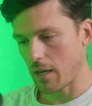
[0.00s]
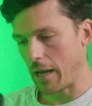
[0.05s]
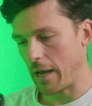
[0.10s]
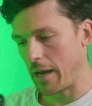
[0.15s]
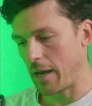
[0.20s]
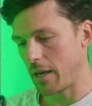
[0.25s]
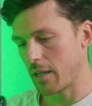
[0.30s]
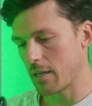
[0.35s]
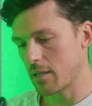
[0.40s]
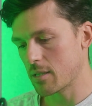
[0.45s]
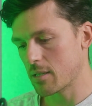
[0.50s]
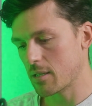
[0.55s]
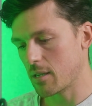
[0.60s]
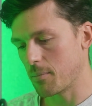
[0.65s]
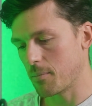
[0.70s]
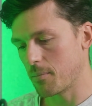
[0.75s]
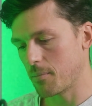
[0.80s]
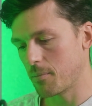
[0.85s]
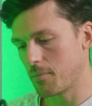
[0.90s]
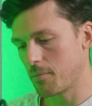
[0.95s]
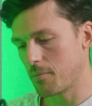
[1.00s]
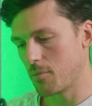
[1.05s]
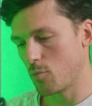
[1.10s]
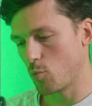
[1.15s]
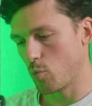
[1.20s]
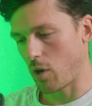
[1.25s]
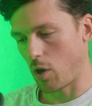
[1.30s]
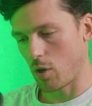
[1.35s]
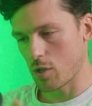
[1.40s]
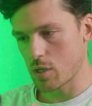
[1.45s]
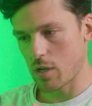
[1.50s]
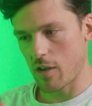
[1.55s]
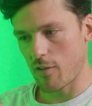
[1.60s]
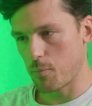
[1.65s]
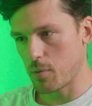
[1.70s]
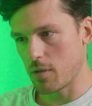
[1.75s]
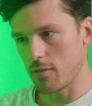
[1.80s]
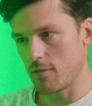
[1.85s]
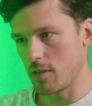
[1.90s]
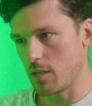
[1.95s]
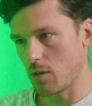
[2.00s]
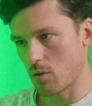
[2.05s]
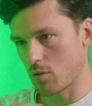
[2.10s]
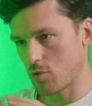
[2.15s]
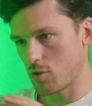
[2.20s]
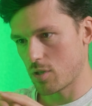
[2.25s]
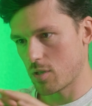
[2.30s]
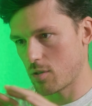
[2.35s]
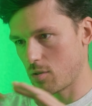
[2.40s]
And we also have PV on